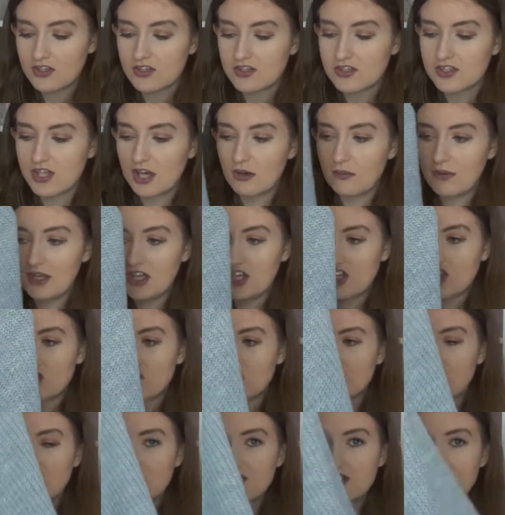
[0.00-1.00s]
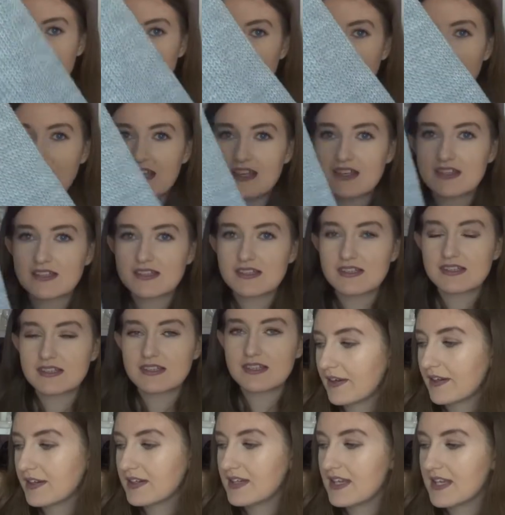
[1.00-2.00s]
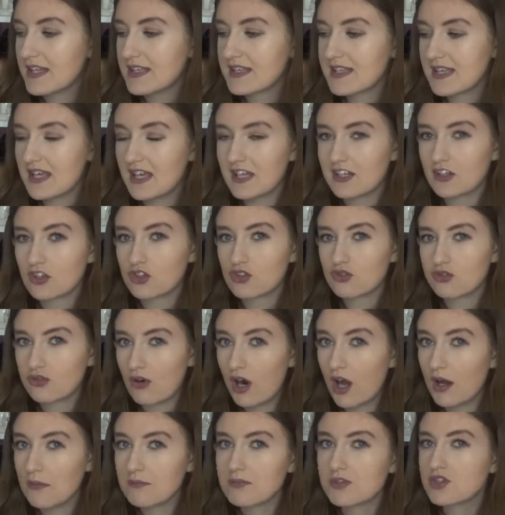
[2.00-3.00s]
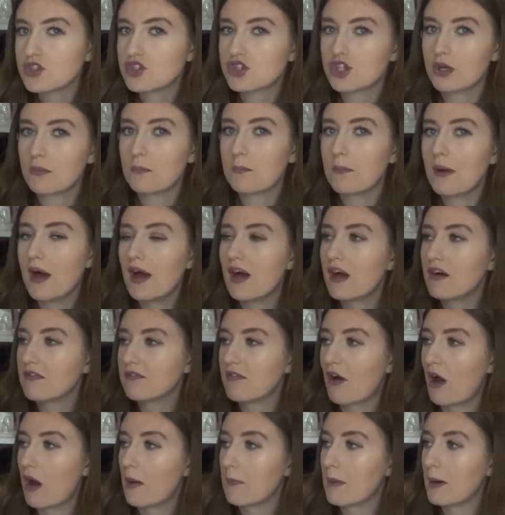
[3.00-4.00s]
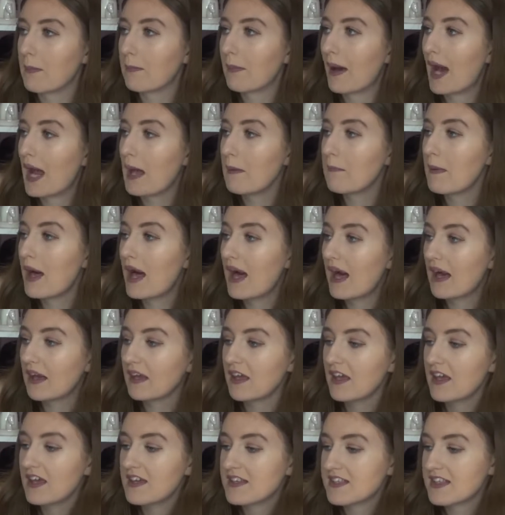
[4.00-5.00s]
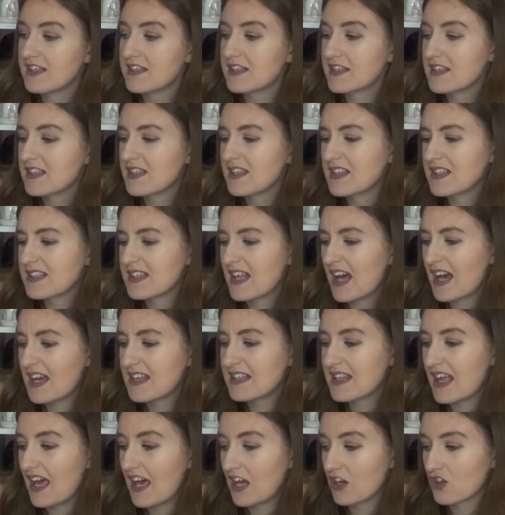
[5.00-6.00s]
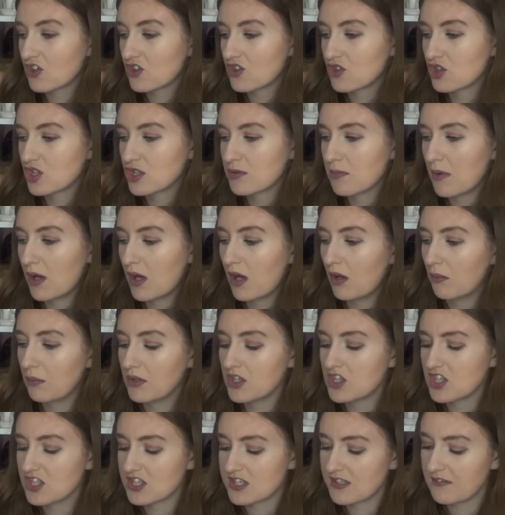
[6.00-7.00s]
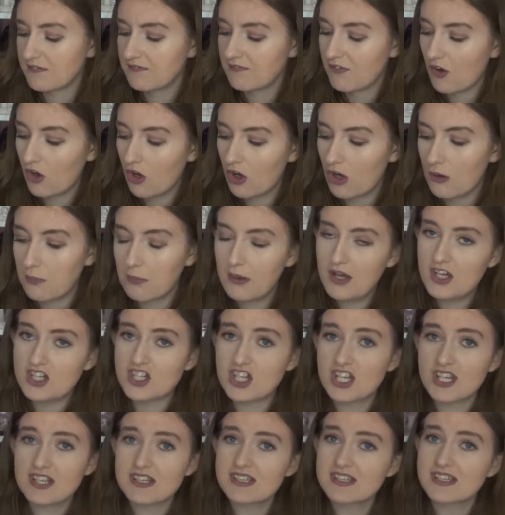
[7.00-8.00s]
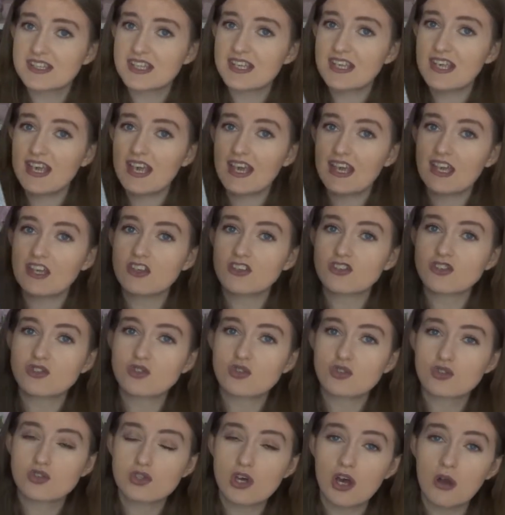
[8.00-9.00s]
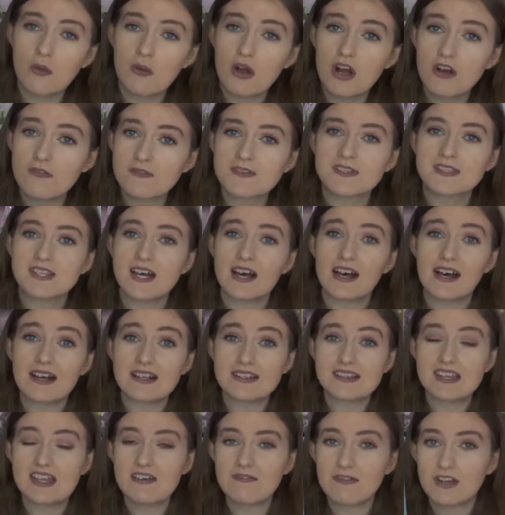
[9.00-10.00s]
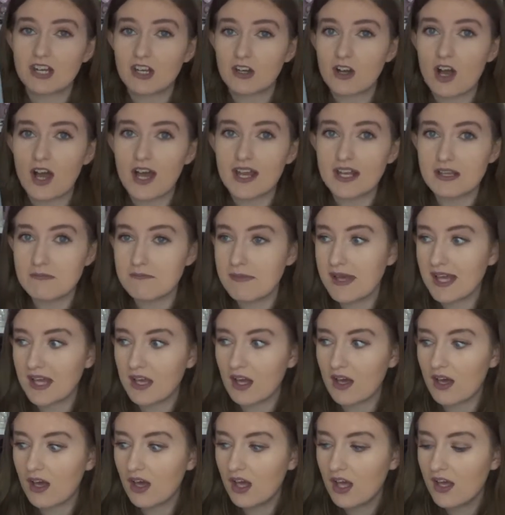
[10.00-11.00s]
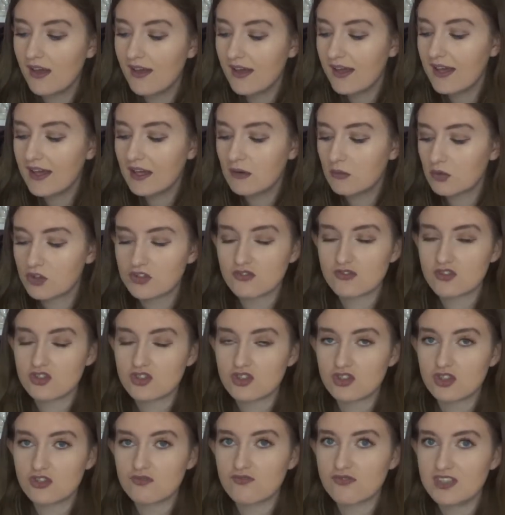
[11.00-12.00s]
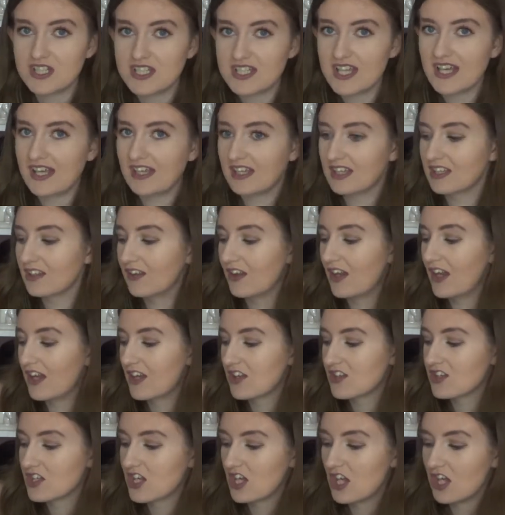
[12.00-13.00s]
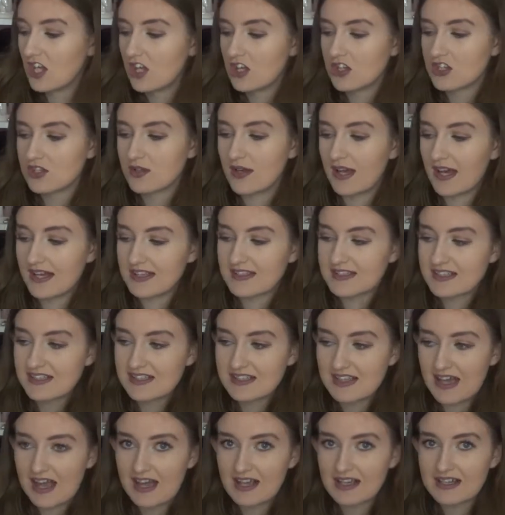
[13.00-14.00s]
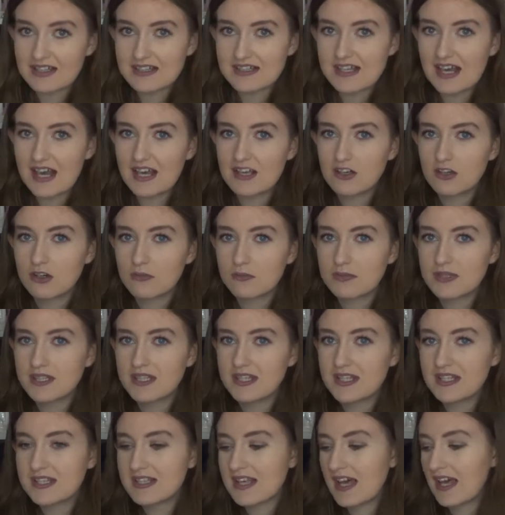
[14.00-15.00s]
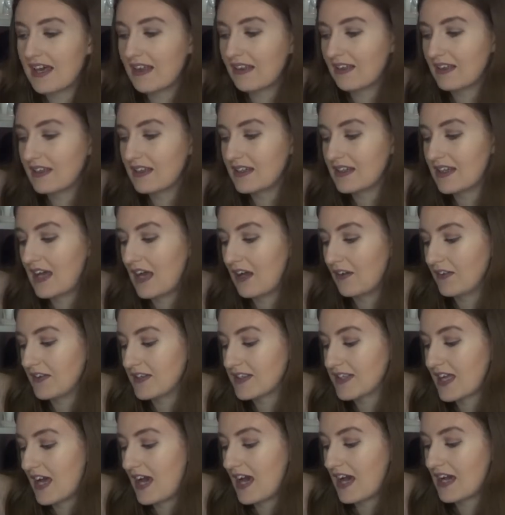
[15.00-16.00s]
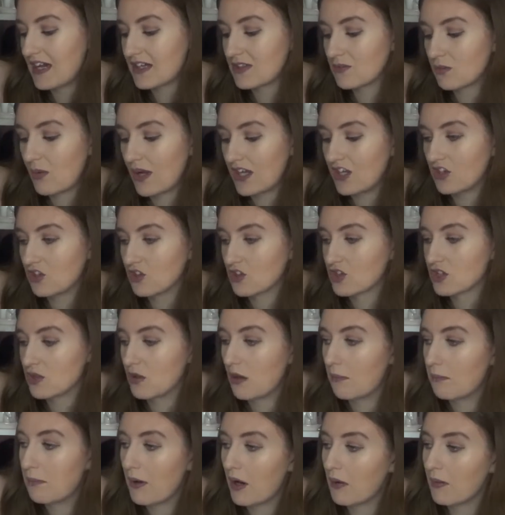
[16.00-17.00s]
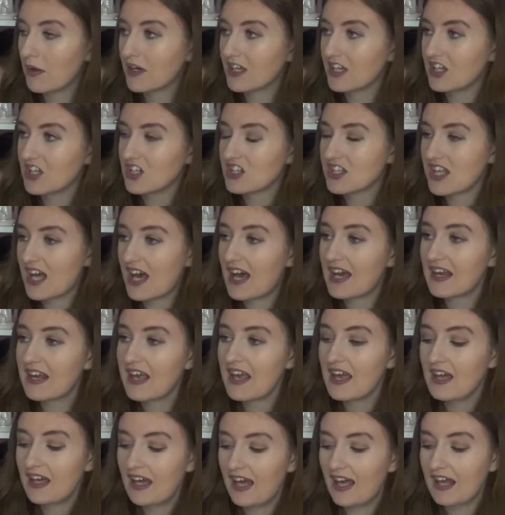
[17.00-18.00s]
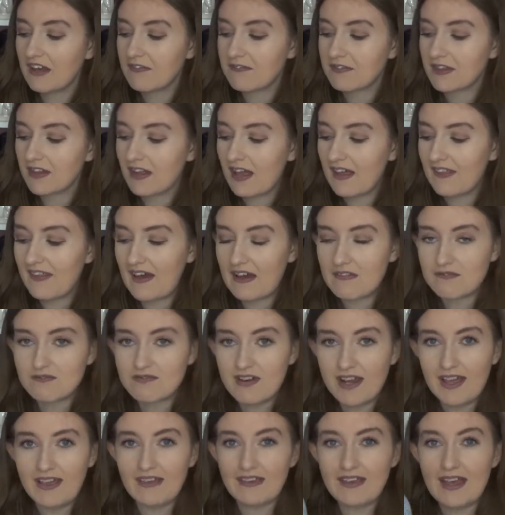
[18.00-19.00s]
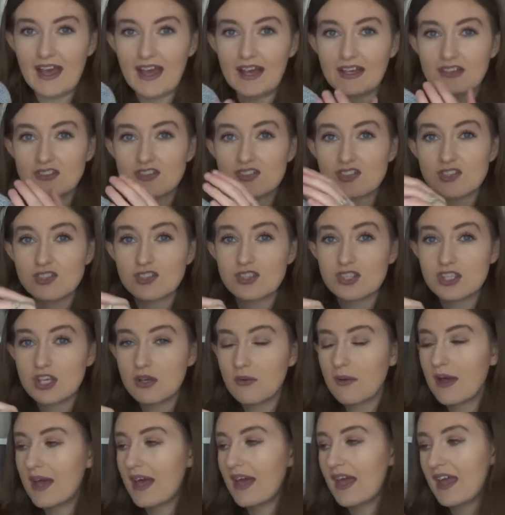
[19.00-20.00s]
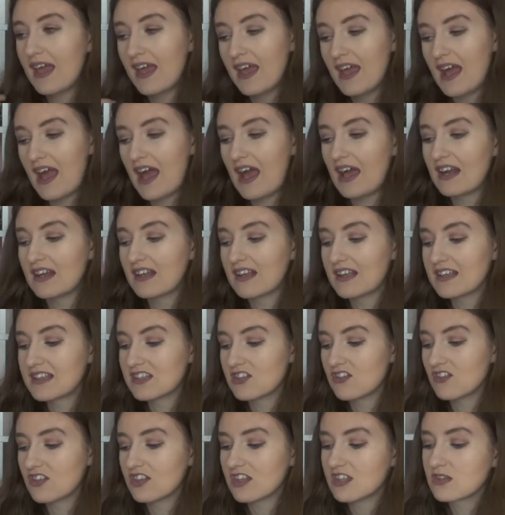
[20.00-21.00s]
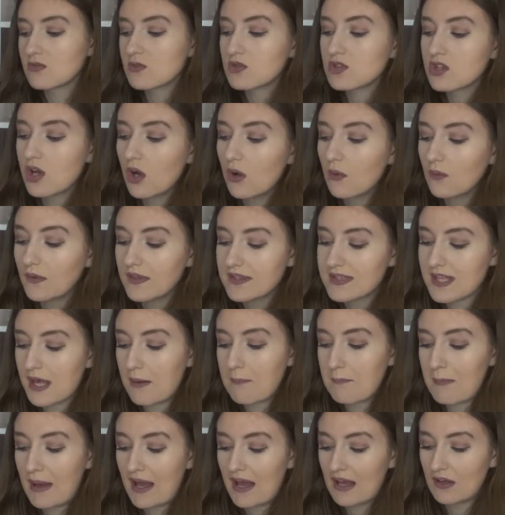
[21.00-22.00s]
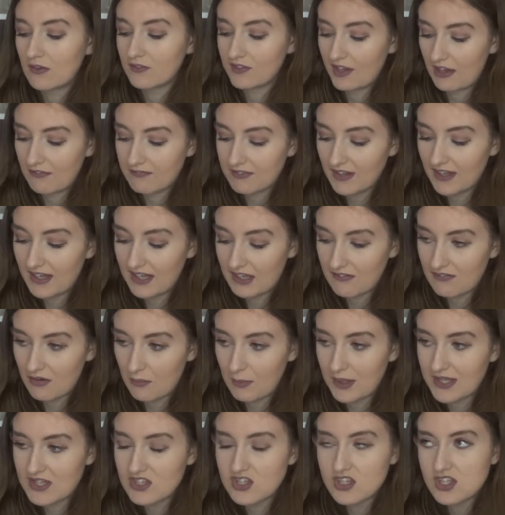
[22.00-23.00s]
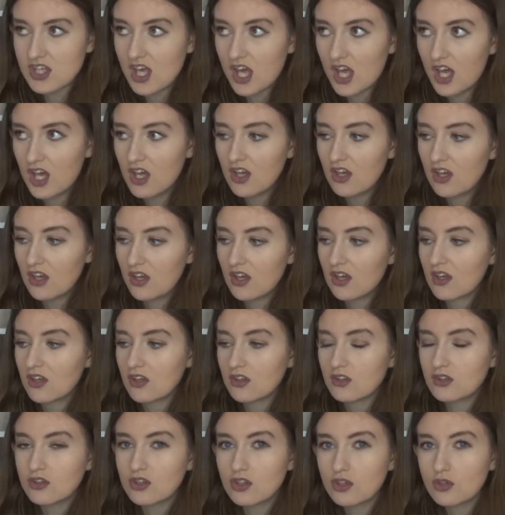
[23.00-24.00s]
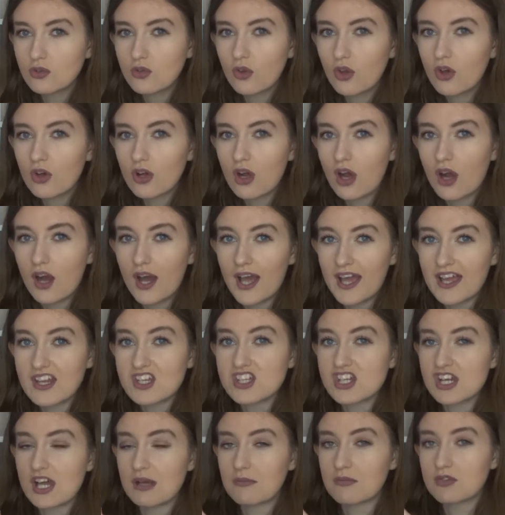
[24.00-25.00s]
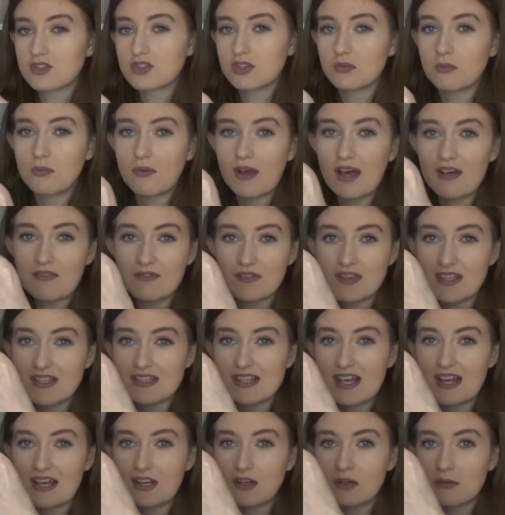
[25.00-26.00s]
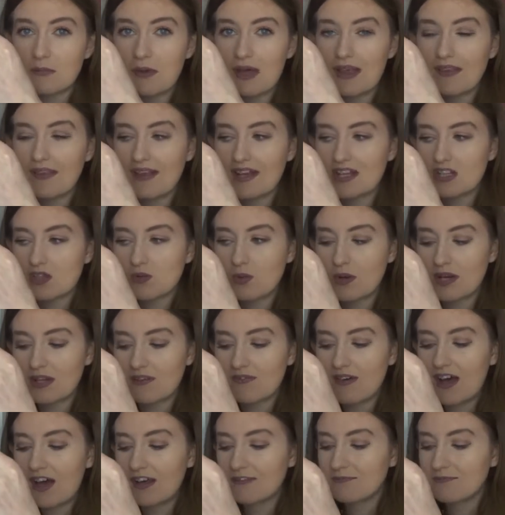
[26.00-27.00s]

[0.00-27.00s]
So it's just this knitted cropped jumper from Primark. So this is in a size extra small, which is a 4, but as you can see it is so oversized. If I'd have got any bigger it would have just looked ridiculous. So it has this like tie up detailing down the side where you just do a bow on each side, and I feel like that really adds to it. And considering this was only £10, I feel like if I went to New Look or H&M or somewhere for this I'd end up paying like £25.